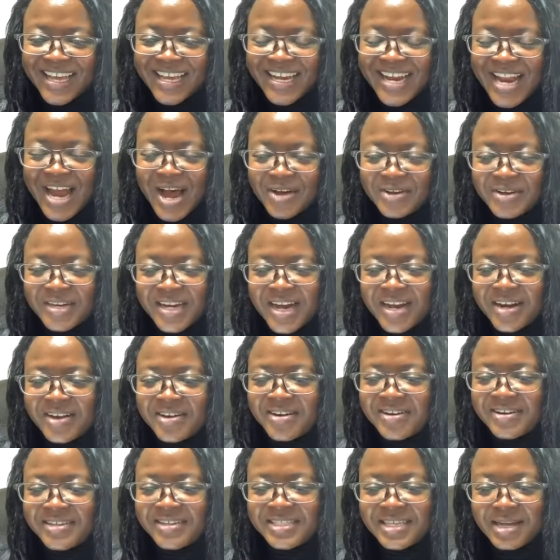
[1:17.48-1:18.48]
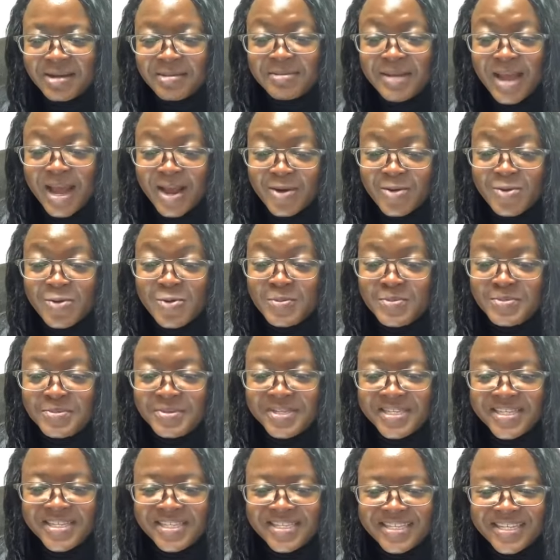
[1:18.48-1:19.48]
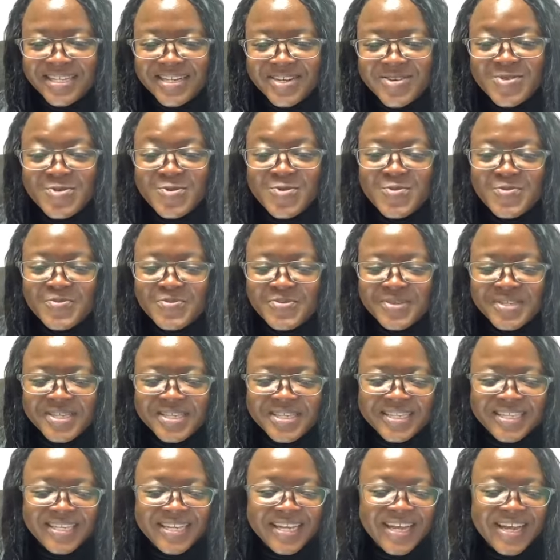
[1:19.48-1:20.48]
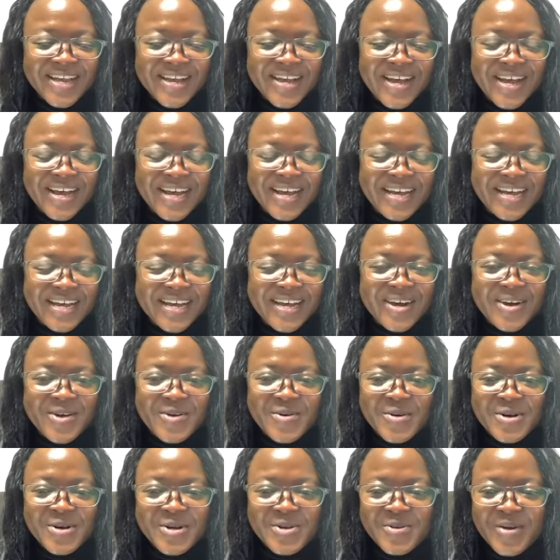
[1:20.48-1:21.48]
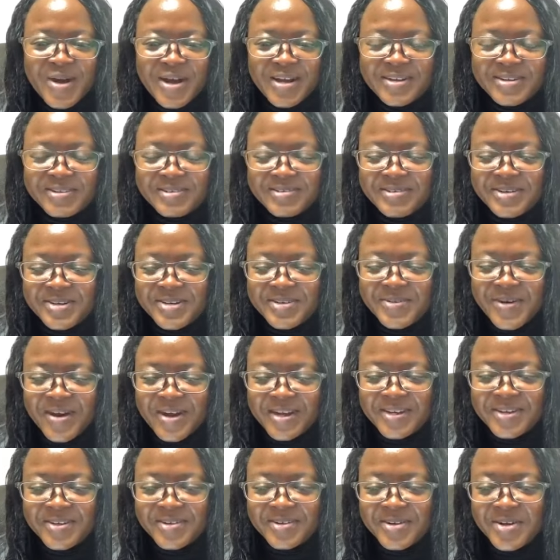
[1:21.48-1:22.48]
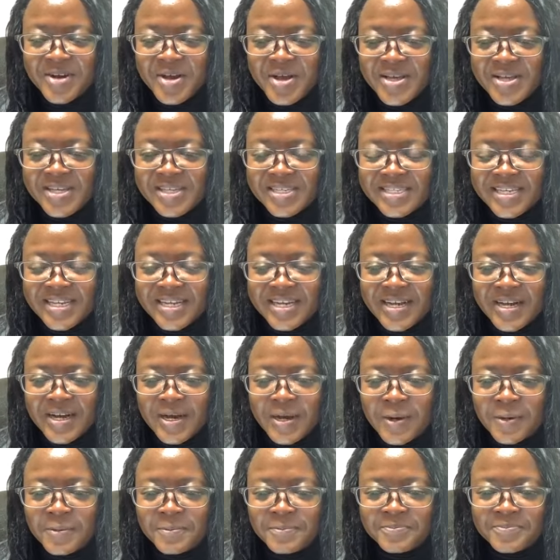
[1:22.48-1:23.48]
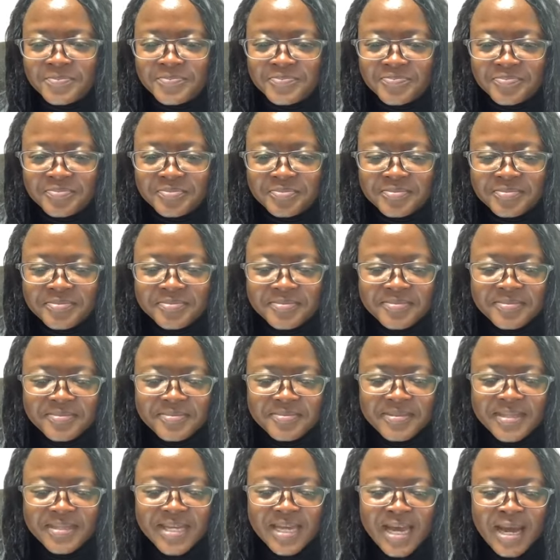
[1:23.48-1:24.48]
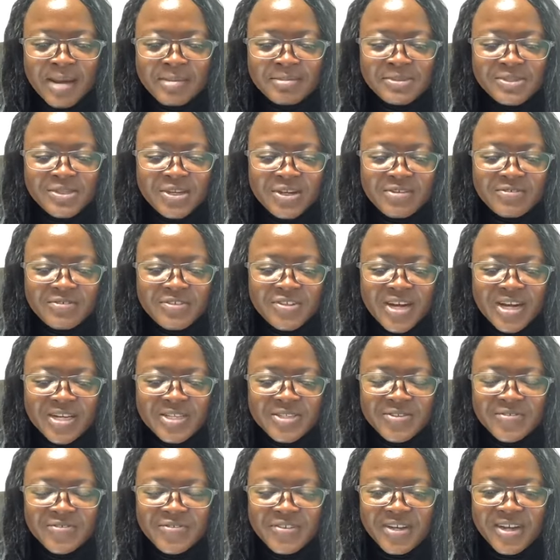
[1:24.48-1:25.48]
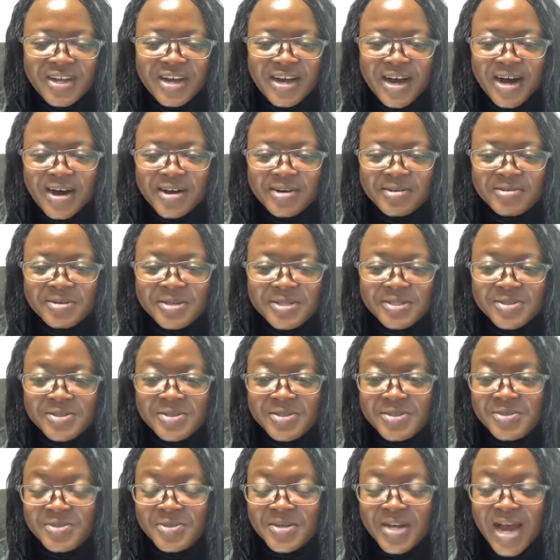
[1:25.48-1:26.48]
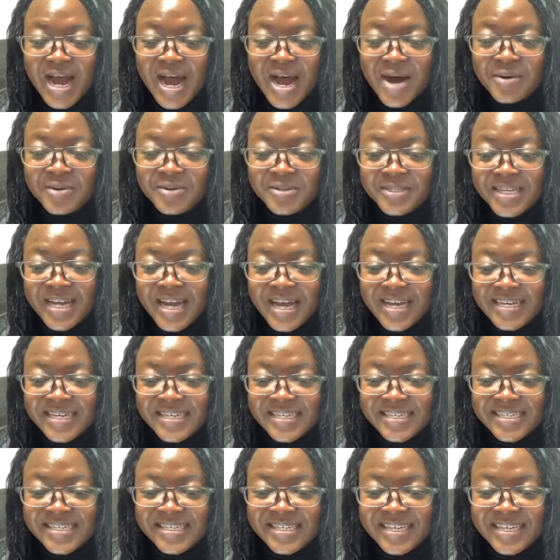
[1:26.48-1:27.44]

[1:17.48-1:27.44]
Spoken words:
So I'm like, oops. What do I do? So I'm sort of trying to figure out what to do now that